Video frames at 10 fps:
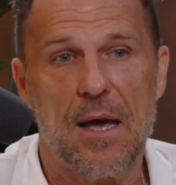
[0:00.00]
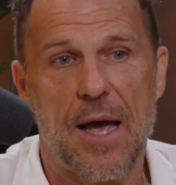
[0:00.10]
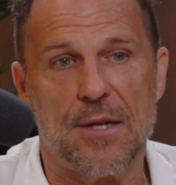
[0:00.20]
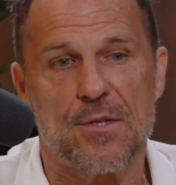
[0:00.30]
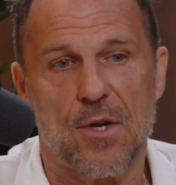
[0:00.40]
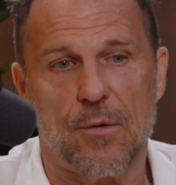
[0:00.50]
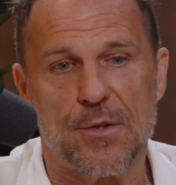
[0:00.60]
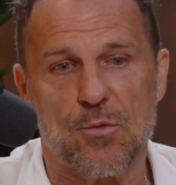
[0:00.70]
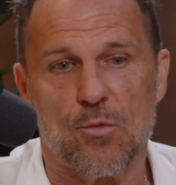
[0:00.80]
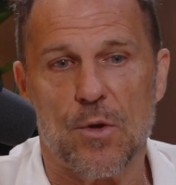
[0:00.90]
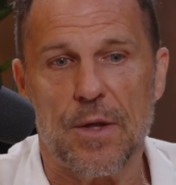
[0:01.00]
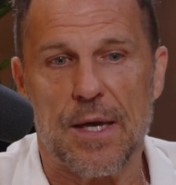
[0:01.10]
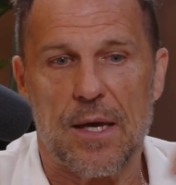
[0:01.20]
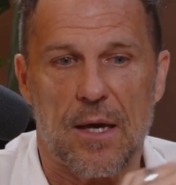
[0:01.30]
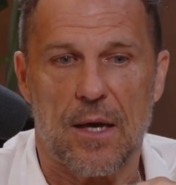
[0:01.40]
And so it's
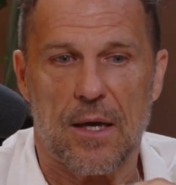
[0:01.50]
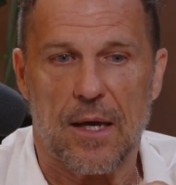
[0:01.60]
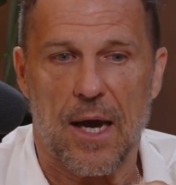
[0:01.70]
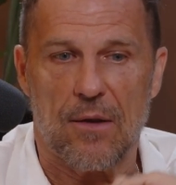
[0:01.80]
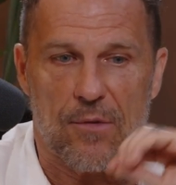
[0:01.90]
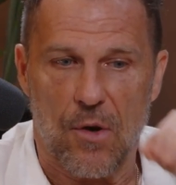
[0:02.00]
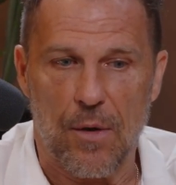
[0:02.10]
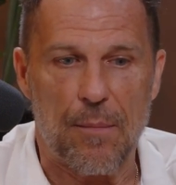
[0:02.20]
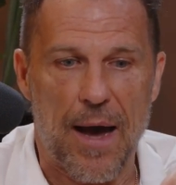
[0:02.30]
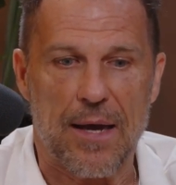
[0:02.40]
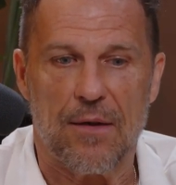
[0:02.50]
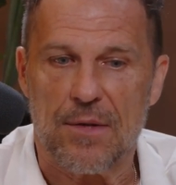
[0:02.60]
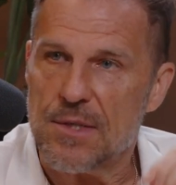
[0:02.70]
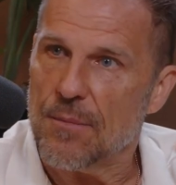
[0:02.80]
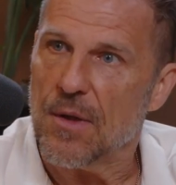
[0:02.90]
really kind of going back
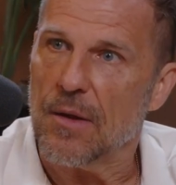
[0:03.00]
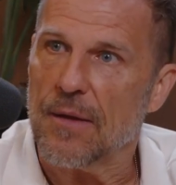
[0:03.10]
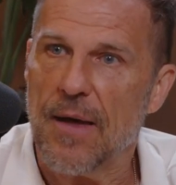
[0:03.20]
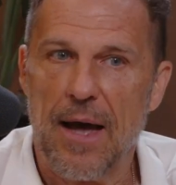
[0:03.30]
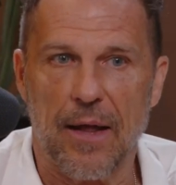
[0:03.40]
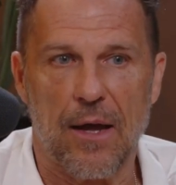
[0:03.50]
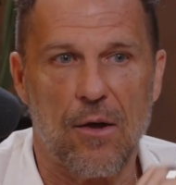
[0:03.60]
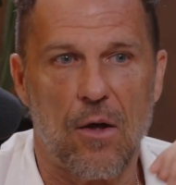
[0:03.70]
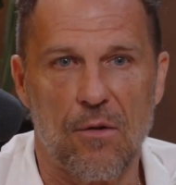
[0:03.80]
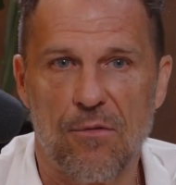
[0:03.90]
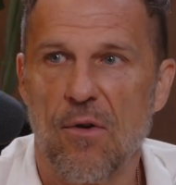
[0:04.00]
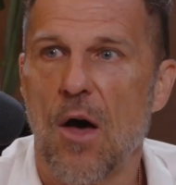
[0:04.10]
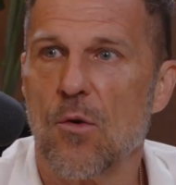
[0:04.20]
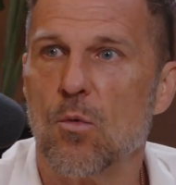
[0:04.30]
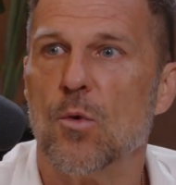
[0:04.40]
into something like that, like I call it a
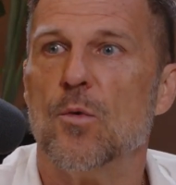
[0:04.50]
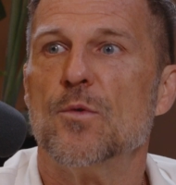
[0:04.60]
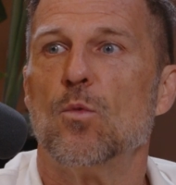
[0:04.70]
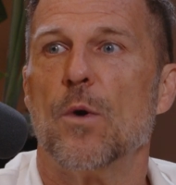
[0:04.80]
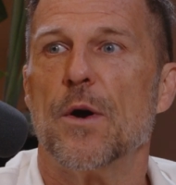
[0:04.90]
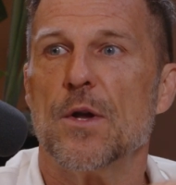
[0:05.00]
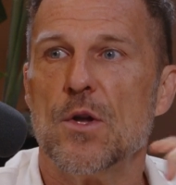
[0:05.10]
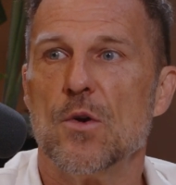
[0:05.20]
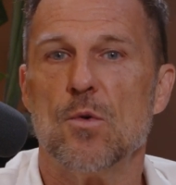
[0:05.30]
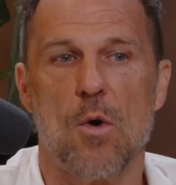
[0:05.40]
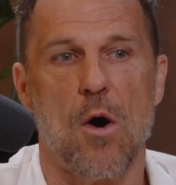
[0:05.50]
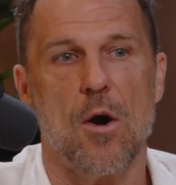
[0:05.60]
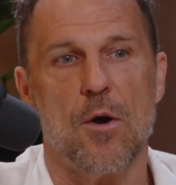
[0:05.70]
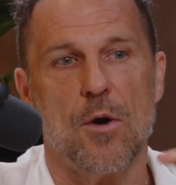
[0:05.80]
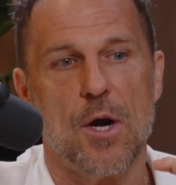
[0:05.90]
father wound, where you
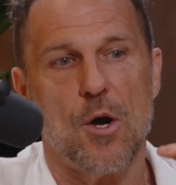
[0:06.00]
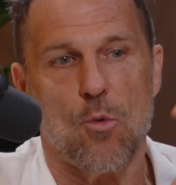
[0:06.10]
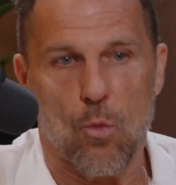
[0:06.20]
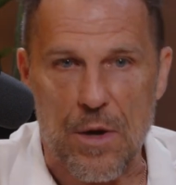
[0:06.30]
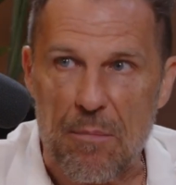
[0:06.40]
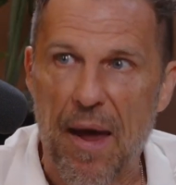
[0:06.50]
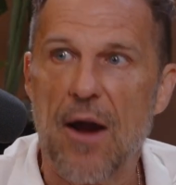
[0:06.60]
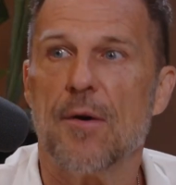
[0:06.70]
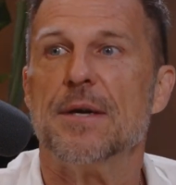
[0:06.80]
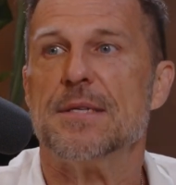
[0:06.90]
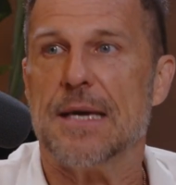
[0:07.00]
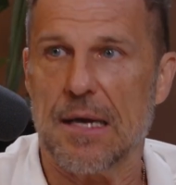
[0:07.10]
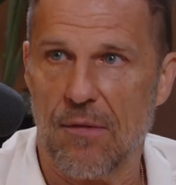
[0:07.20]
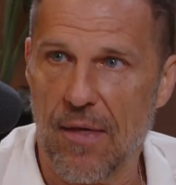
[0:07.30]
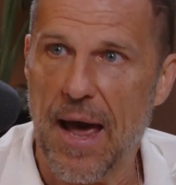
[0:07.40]
are
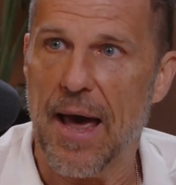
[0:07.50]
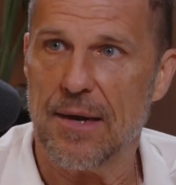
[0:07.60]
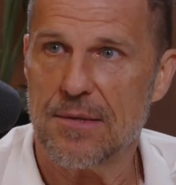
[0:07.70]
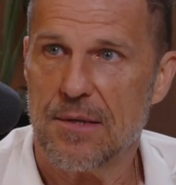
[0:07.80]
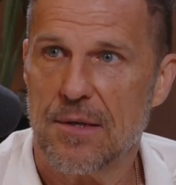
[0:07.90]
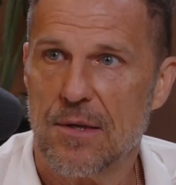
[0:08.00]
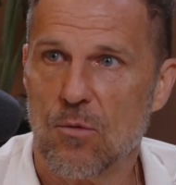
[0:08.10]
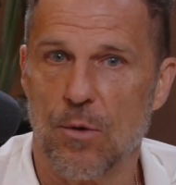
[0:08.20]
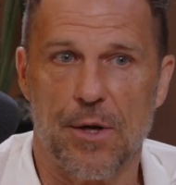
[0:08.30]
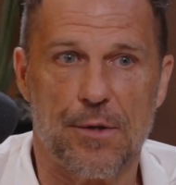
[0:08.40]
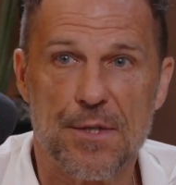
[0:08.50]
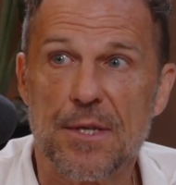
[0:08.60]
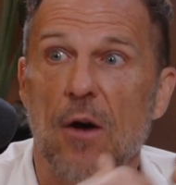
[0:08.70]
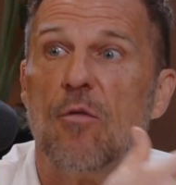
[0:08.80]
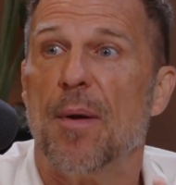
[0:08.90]
reparenting that, where you're
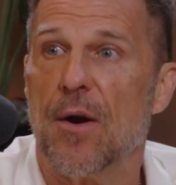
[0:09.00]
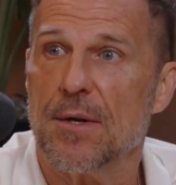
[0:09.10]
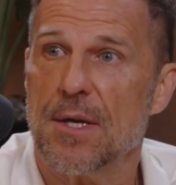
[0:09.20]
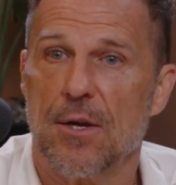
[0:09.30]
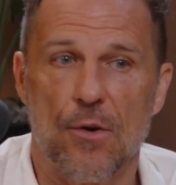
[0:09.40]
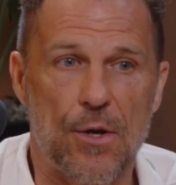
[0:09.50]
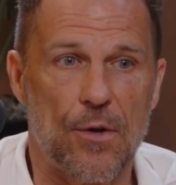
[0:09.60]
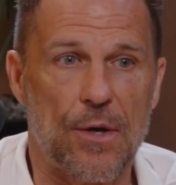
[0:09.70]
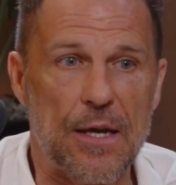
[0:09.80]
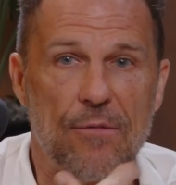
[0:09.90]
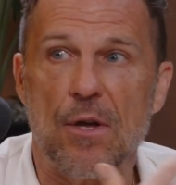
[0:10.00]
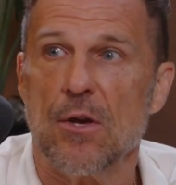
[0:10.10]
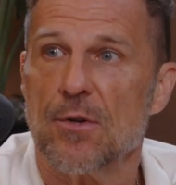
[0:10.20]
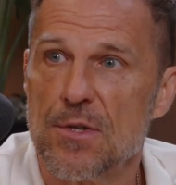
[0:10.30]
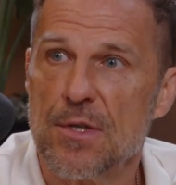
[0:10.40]
self-parenting. You're giving
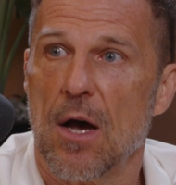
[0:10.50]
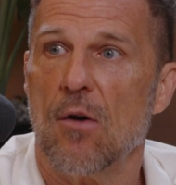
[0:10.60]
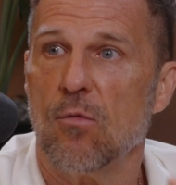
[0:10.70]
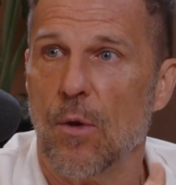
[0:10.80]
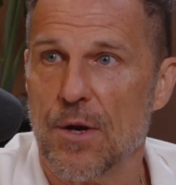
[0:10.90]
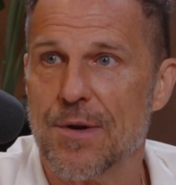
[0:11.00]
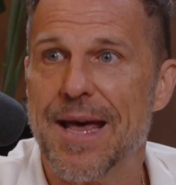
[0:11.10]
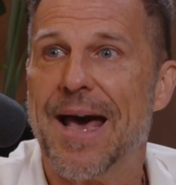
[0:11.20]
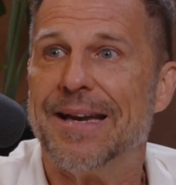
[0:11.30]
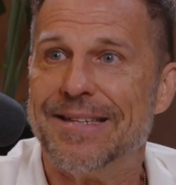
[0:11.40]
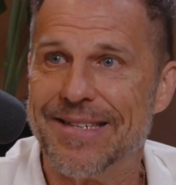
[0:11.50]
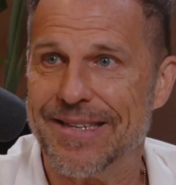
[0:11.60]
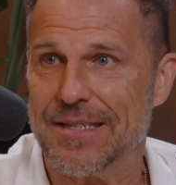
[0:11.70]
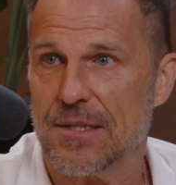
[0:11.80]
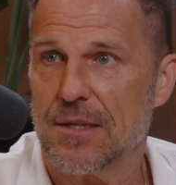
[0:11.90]
yourself what your dad
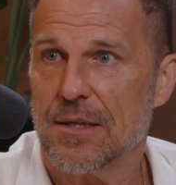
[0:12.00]
didn't